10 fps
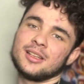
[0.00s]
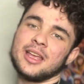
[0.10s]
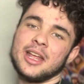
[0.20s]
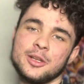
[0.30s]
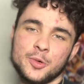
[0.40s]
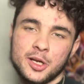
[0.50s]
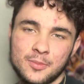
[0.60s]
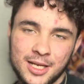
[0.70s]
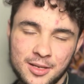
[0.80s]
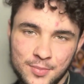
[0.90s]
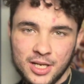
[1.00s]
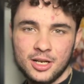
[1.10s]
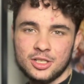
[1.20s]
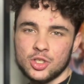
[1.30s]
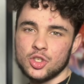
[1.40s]
anyone can make it big
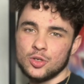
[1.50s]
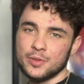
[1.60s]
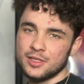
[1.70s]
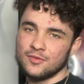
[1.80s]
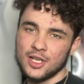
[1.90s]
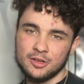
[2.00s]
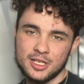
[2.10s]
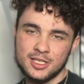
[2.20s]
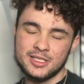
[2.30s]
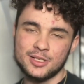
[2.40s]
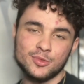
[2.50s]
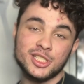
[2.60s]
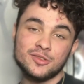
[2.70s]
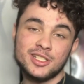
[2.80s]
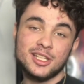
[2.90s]
on YouTube. It's very easy. Once
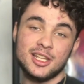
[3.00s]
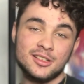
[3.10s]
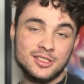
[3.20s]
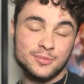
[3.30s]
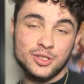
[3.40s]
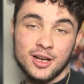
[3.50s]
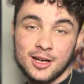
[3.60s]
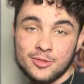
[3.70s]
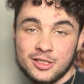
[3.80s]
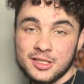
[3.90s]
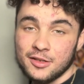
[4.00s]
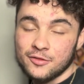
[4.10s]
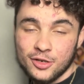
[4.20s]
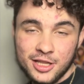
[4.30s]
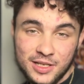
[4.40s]
you reach 1,000 subscribers and
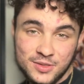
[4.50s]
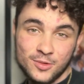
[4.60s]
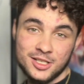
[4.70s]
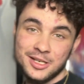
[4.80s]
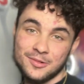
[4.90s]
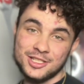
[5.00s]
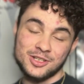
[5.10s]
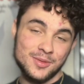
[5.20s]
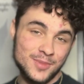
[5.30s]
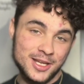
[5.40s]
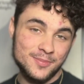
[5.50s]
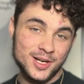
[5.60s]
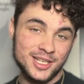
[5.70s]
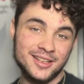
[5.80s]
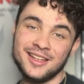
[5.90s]
4,000 watch hours, you can make
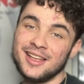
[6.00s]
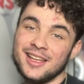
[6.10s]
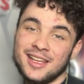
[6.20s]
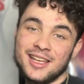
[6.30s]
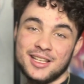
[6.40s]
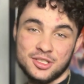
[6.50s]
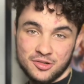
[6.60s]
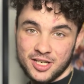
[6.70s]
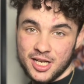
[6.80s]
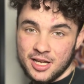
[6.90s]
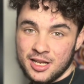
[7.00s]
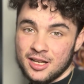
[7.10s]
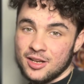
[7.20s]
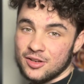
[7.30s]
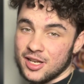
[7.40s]
money. It's great.
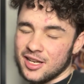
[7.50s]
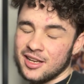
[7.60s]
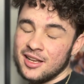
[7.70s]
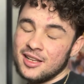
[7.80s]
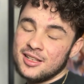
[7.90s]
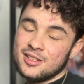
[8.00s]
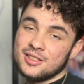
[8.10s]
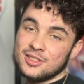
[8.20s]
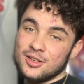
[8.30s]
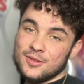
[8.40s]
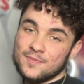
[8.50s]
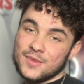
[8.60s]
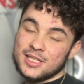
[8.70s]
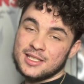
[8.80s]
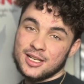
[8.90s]
Okay, so
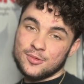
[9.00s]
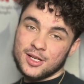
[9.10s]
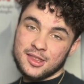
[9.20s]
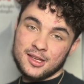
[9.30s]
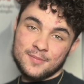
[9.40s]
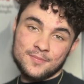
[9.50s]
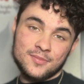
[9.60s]
stick with it,